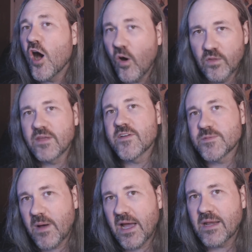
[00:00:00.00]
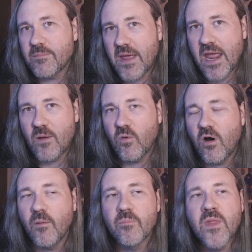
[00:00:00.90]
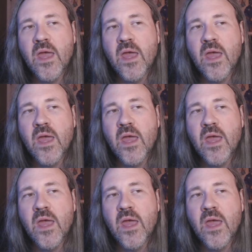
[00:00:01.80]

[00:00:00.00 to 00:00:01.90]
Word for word: only if it's behind a paywall,